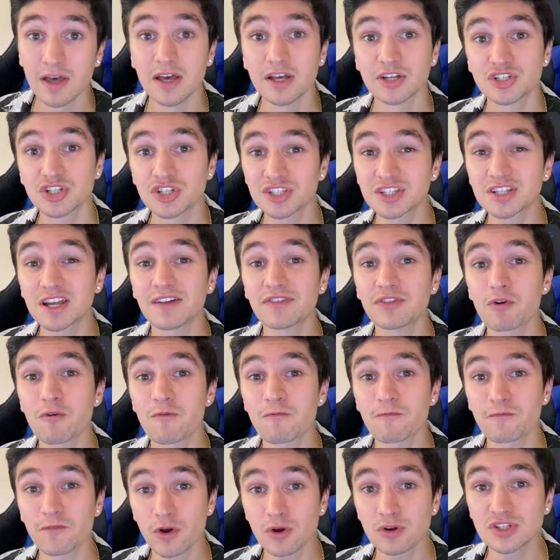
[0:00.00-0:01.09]
just got their
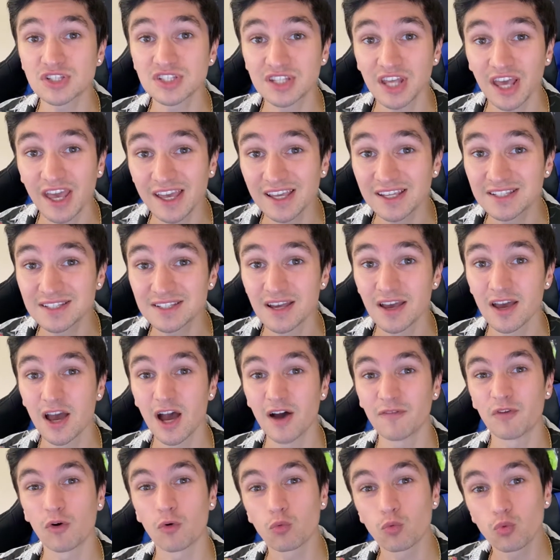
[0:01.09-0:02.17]
first taste
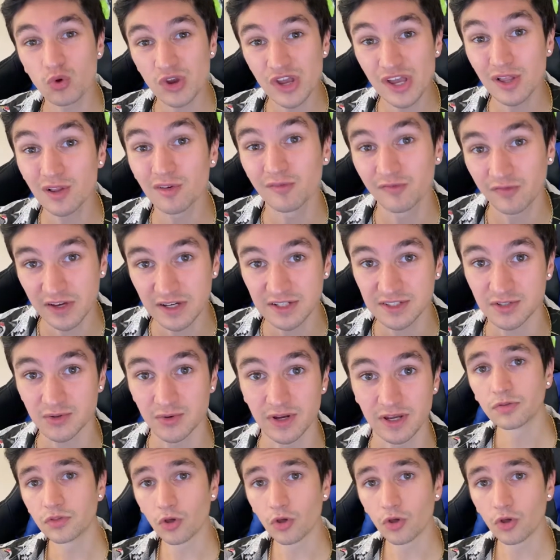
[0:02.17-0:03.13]
of a real victory.